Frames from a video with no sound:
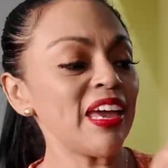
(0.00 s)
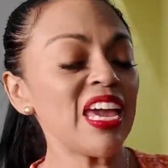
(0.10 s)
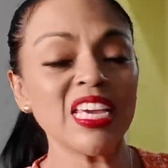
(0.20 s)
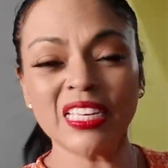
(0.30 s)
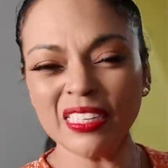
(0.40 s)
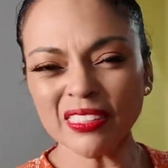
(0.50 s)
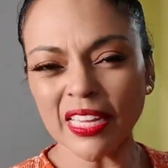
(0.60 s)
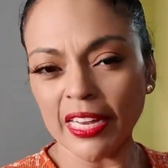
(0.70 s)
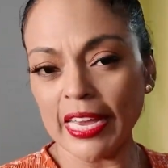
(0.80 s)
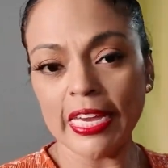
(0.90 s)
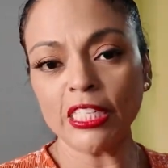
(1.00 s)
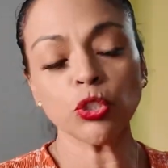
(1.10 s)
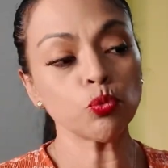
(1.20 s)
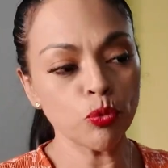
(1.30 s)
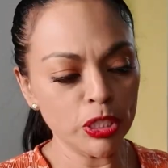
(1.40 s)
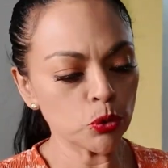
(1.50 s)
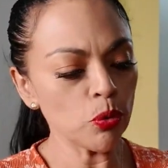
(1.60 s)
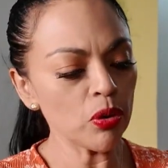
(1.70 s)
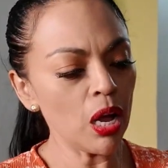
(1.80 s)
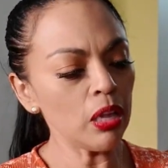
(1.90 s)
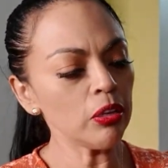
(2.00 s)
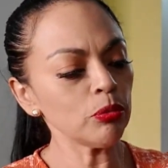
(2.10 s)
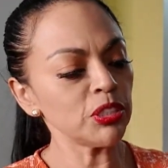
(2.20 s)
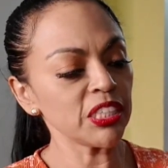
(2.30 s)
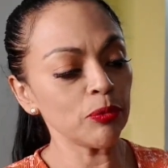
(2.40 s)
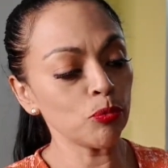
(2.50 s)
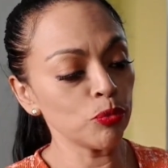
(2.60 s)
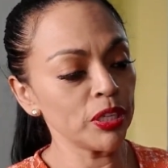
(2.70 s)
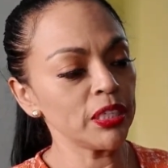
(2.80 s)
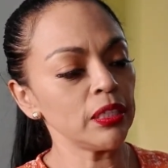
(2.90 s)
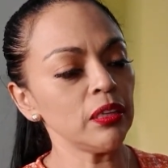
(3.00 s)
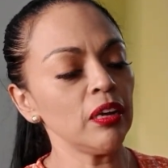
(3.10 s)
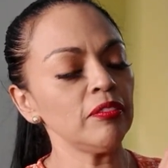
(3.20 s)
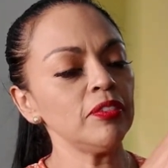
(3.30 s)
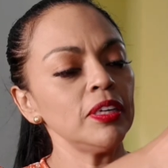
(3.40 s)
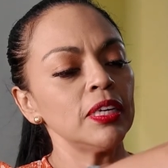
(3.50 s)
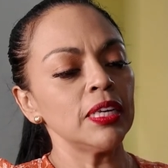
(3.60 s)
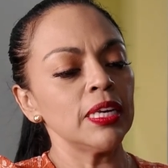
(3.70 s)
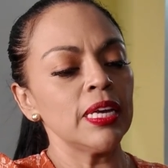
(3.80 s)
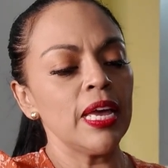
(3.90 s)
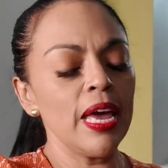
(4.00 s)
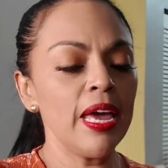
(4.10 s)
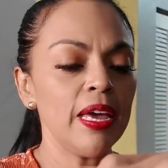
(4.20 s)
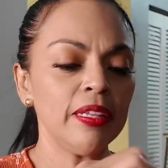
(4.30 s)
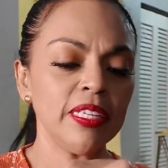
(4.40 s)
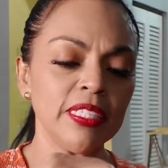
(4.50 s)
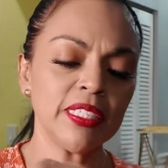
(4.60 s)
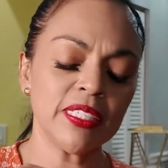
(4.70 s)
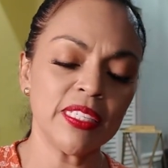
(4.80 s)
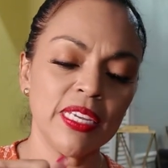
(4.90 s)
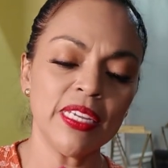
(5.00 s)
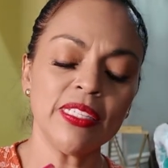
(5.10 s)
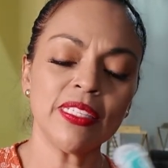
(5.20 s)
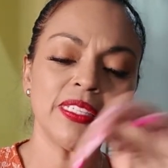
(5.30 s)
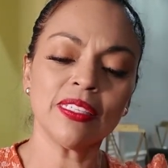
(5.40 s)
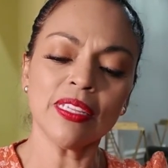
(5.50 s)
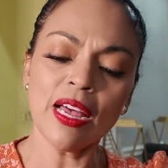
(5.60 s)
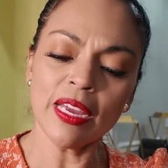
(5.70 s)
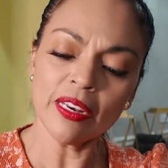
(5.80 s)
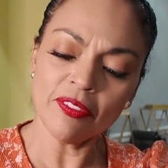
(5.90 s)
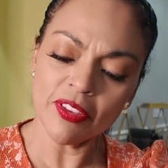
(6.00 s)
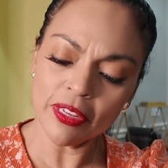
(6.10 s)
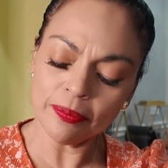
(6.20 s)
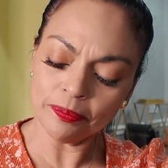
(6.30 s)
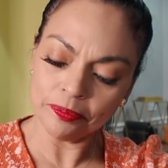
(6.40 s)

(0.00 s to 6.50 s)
80s, like an 80s retro color, which I really love. And this is the inside of it.